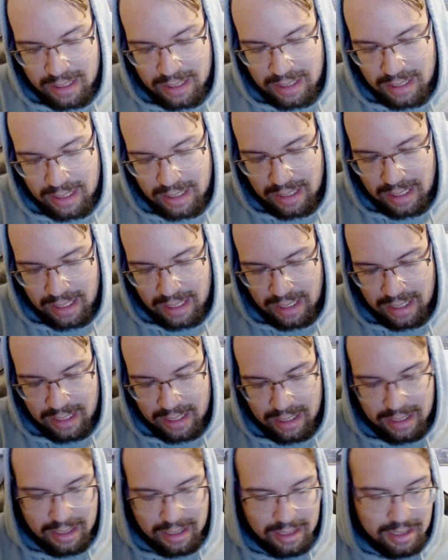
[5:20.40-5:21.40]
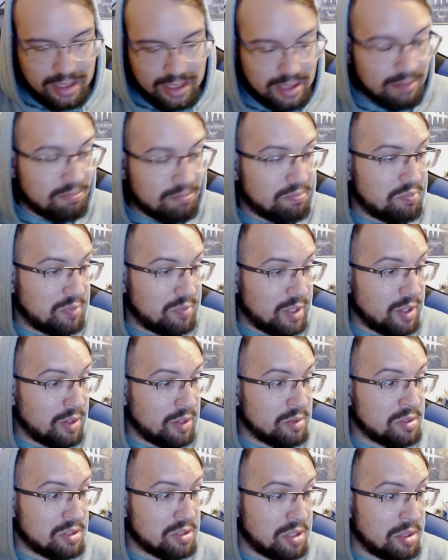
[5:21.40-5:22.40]
and
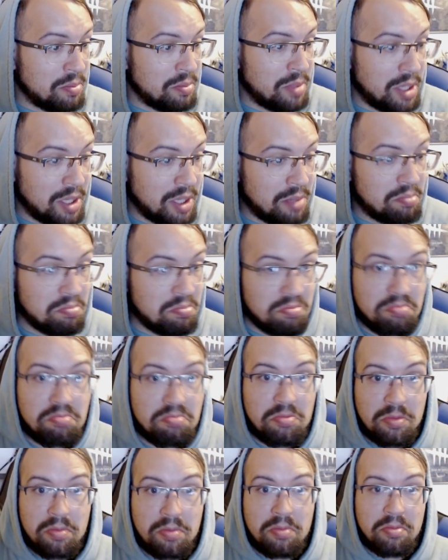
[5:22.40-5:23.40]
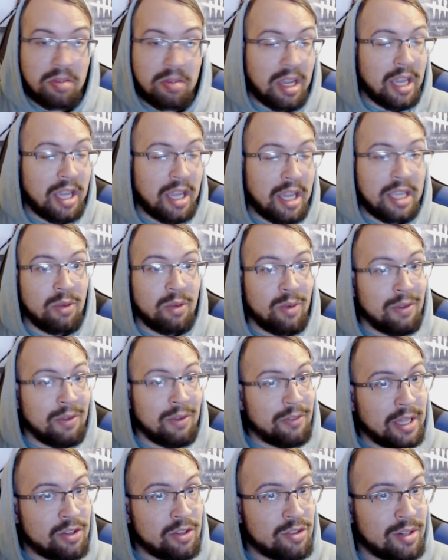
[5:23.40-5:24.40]
it's gonna be. I can't wait for
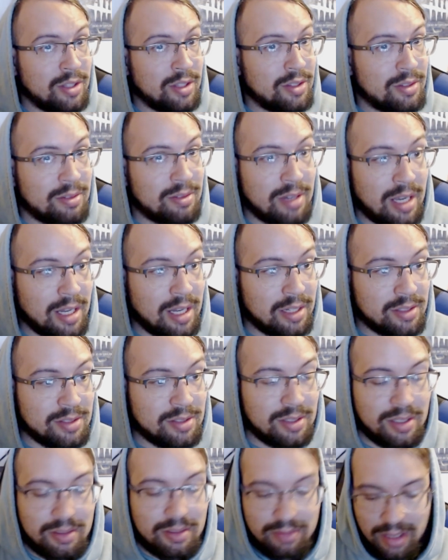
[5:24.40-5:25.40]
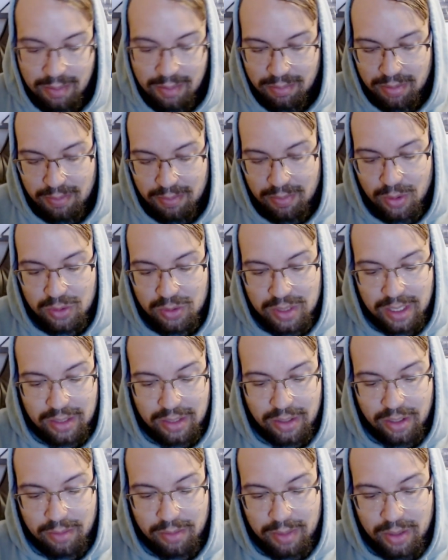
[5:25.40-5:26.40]
that trailer. Honestly, I'm most likely
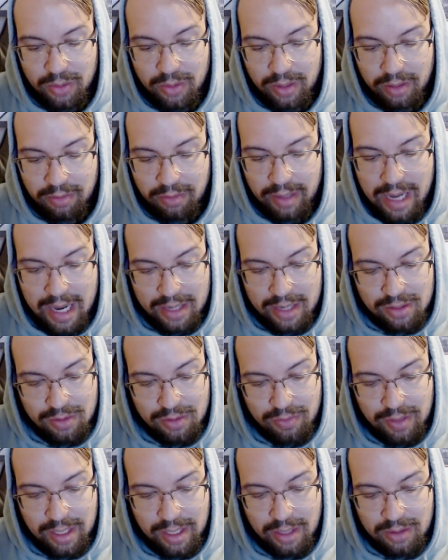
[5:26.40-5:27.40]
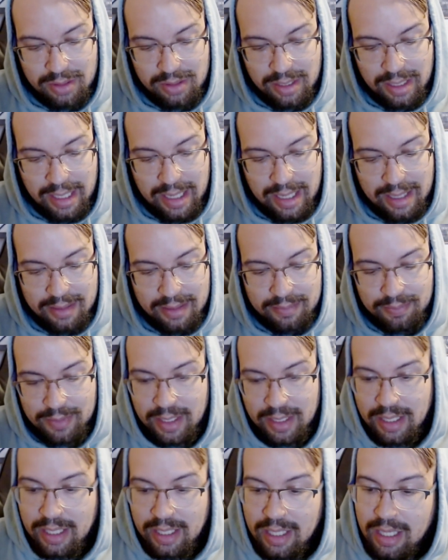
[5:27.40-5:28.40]
gonna be doing a reaction video to that.
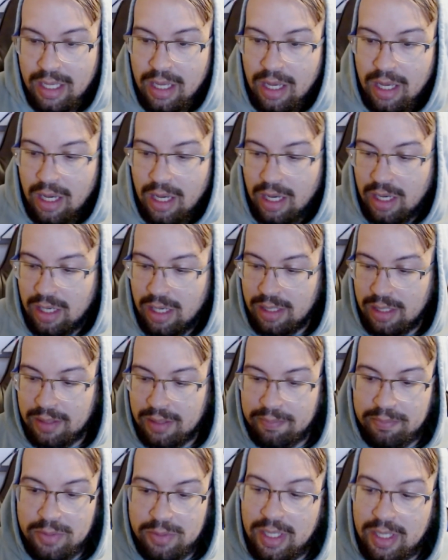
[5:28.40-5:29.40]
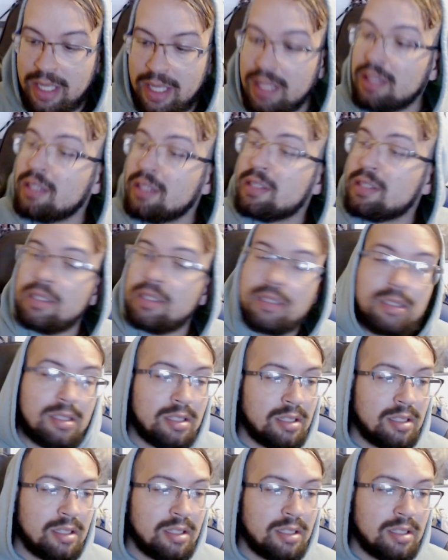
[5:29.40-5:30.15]
So yeah, this is